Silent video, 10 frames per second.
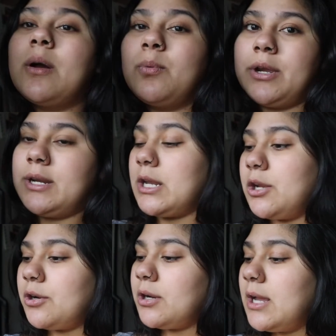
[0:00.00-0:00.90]
that were in
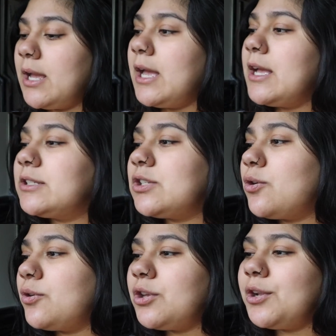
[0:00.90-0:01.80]
here
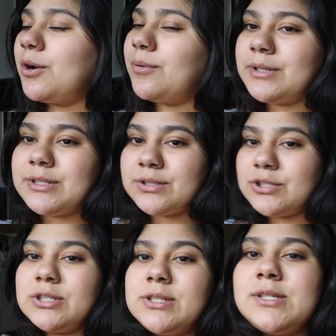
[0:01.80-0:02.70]
so you know it's
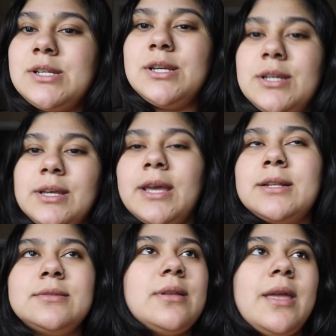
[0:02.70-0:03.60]
just
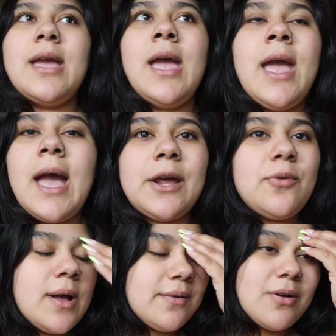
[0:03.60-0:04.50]
it I
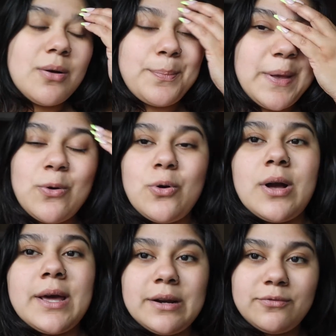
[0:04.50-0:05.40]
don't have a big old
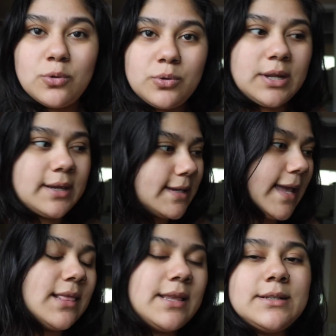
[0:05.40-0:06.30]
garrafon like a
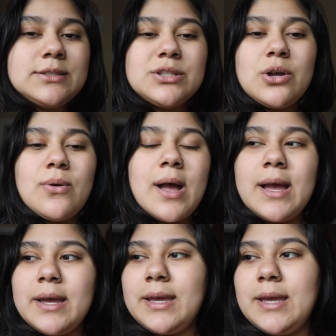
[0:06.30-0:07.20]
gallon so
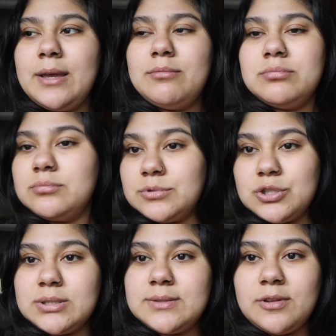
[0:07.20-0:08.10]
I
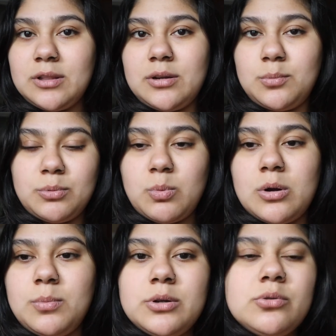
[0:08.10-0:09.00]
just fill it up with
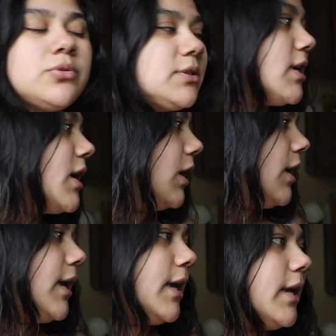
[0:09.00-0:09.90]
water bottles
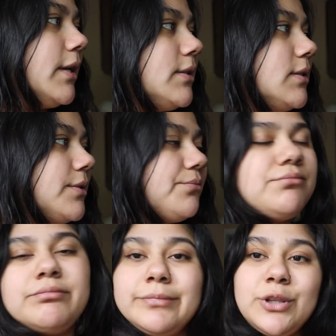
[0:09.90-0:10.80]
and
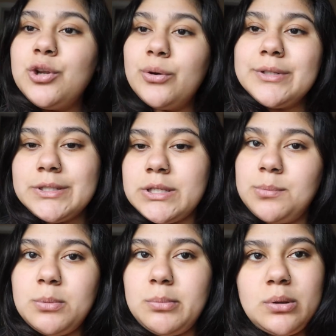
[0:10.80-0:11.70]
you know it does
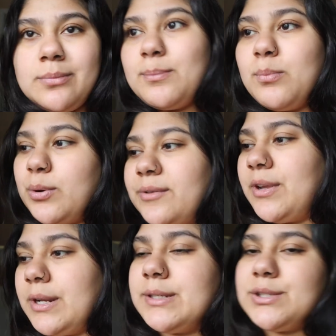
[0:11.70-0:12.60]
keep you
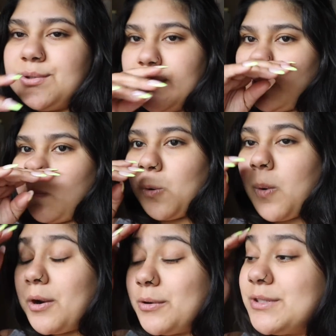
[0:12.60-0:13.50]
motivated to drink more
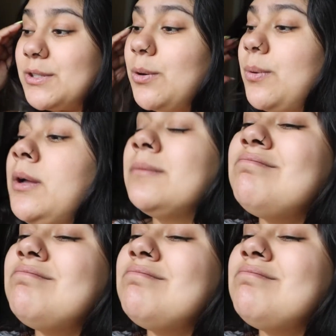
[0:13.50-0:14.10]
water so